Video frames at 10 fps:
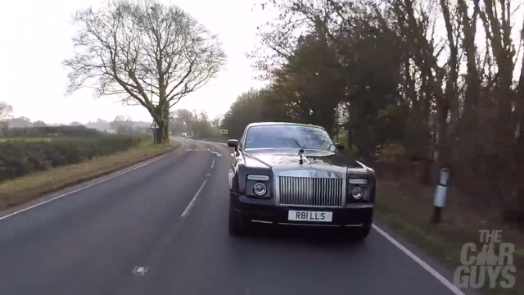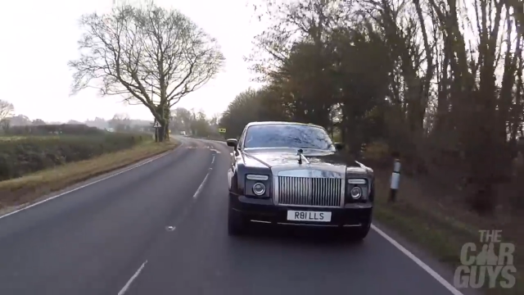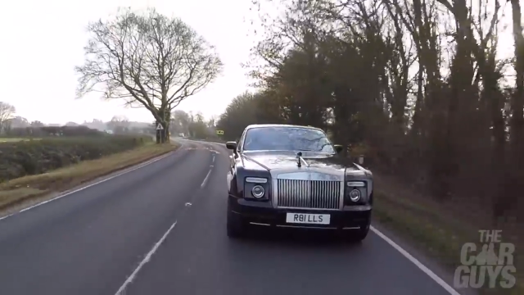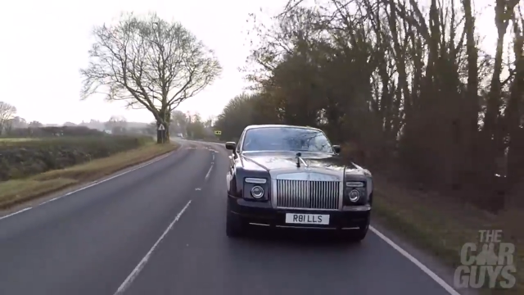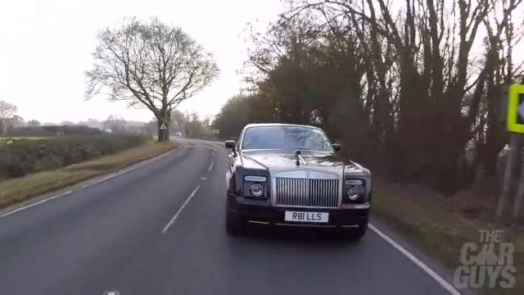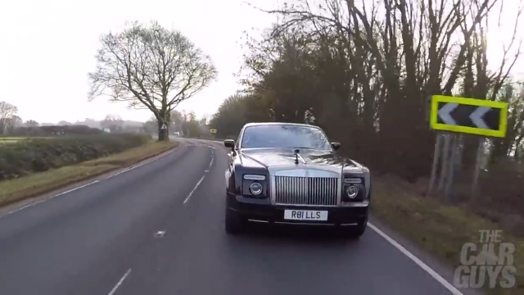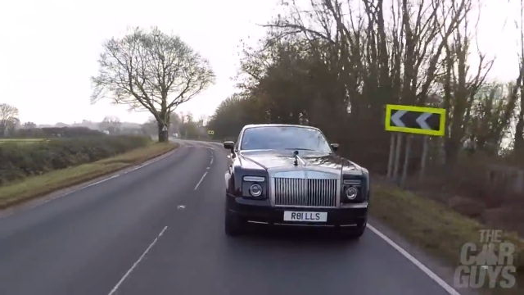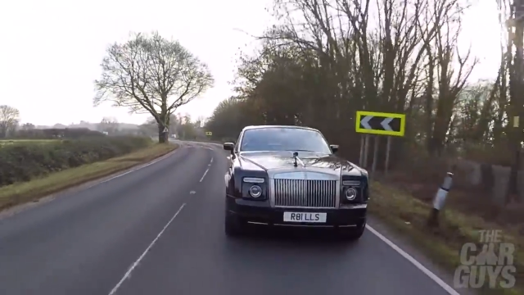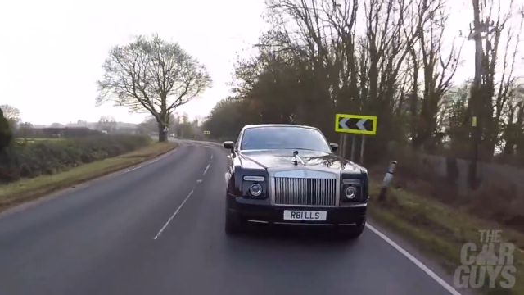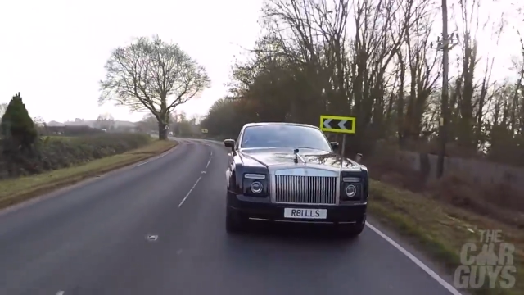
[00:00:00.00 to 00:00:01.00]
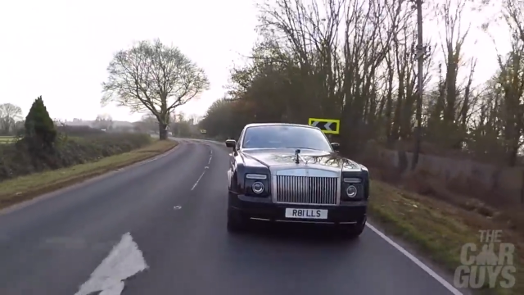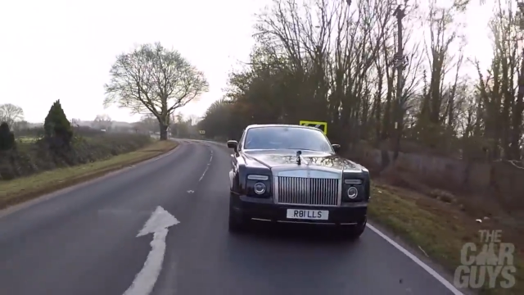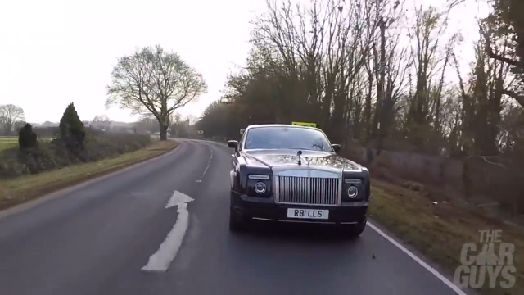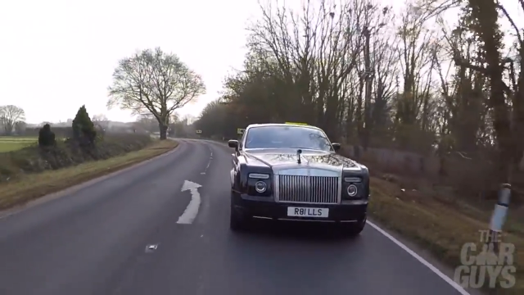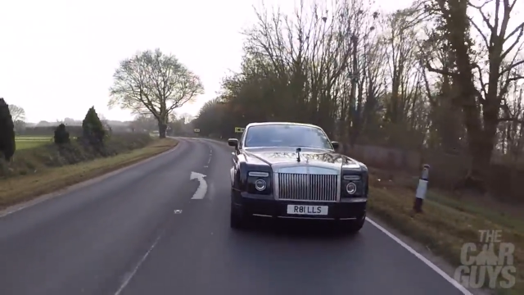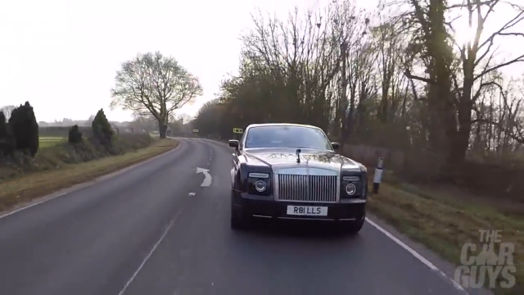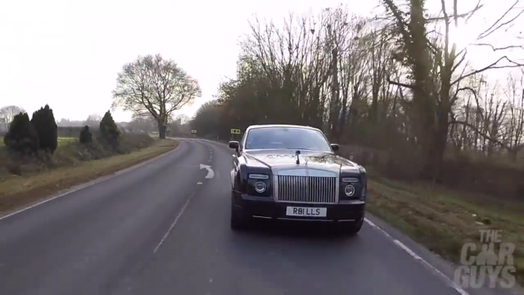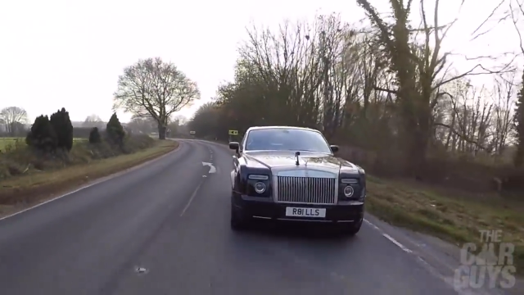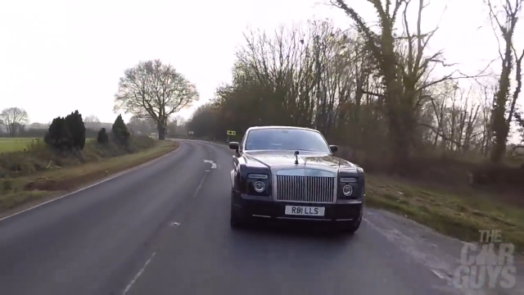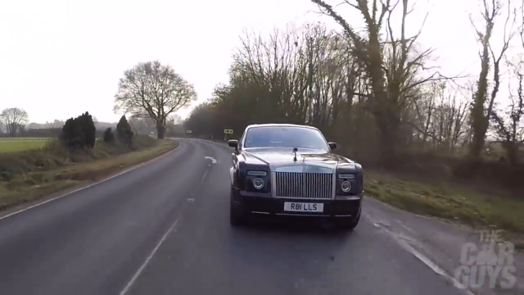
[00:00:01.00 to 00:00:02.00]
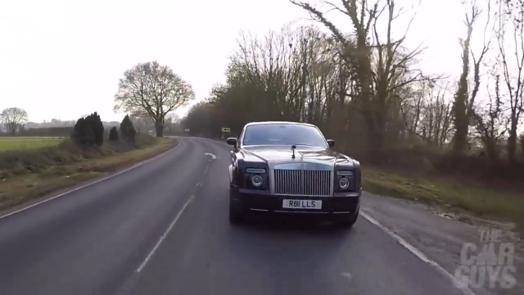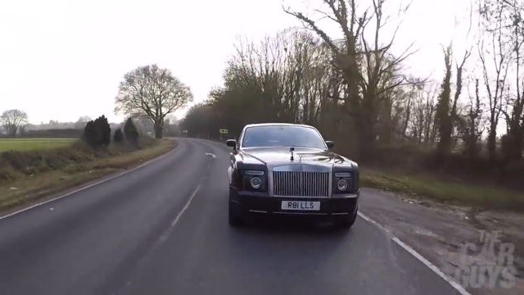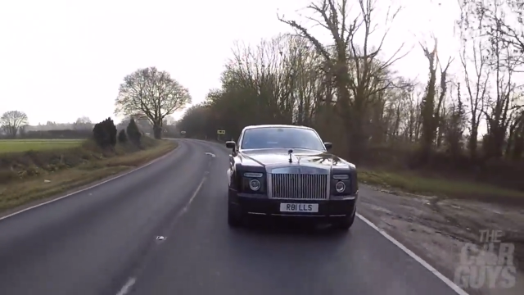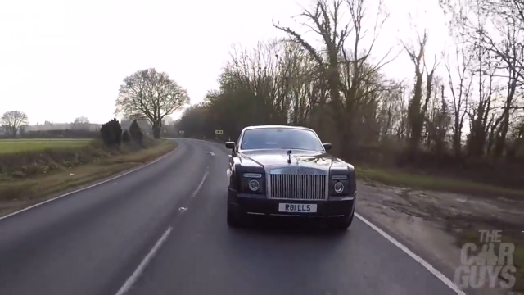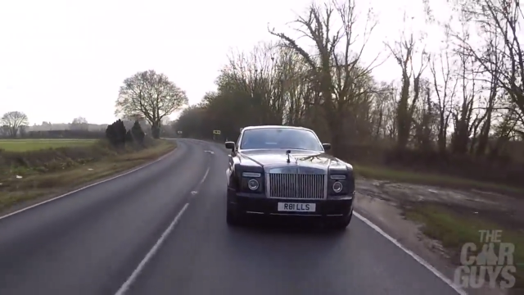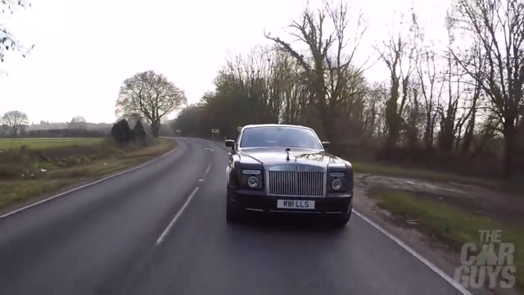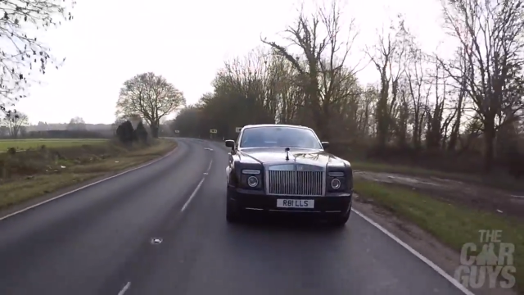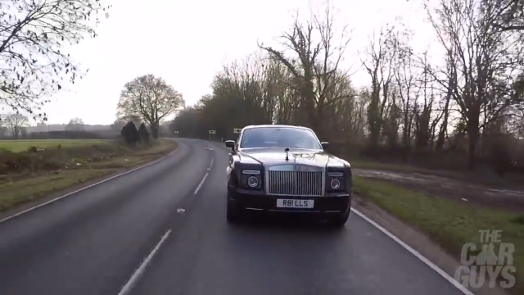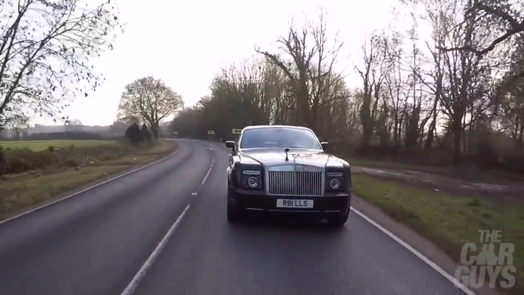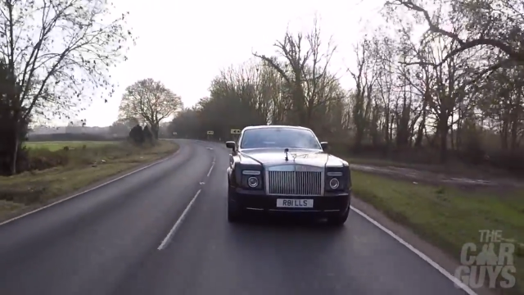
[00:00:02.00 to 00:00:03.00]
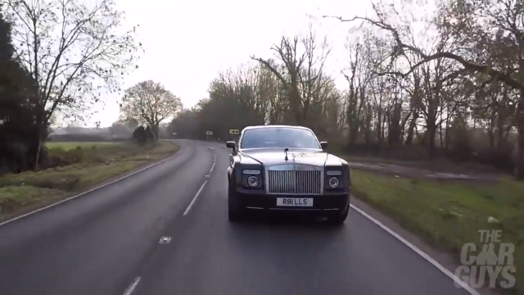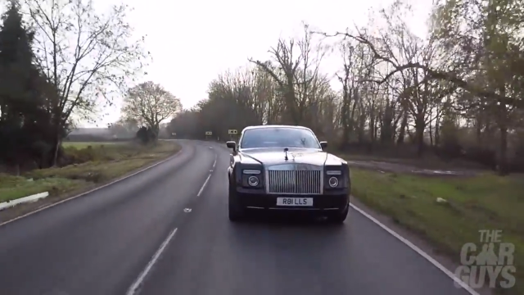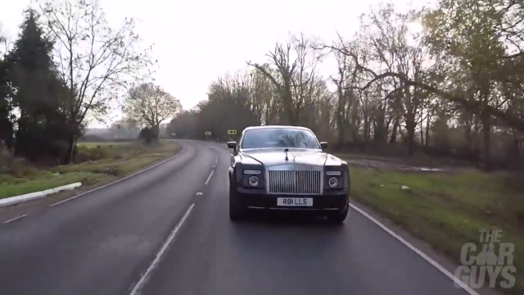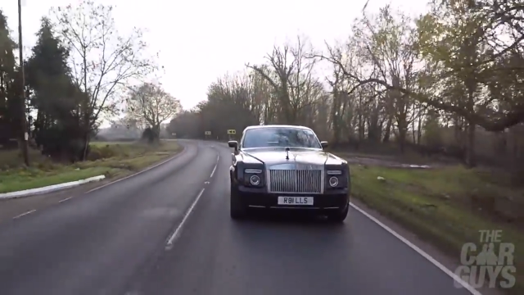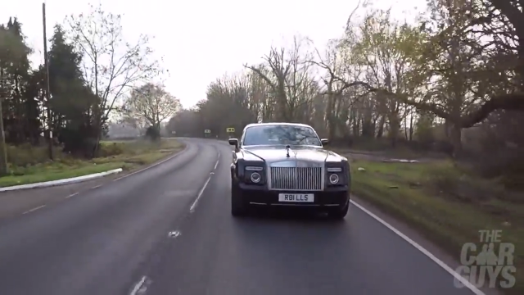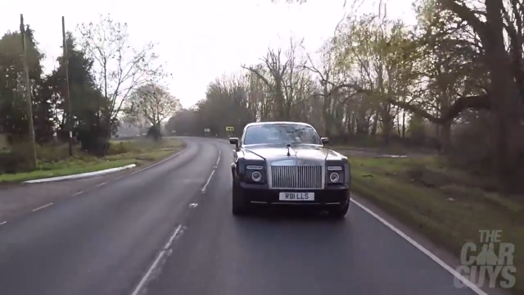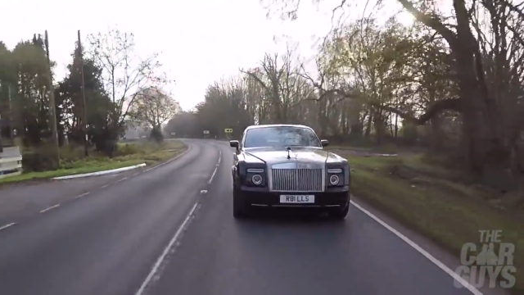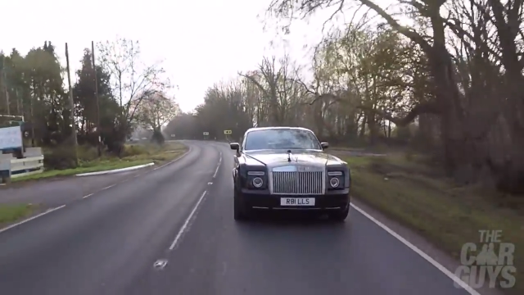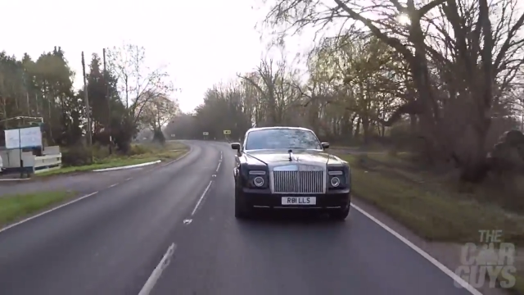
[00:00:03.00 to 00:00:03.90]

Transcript: (no speaker visible)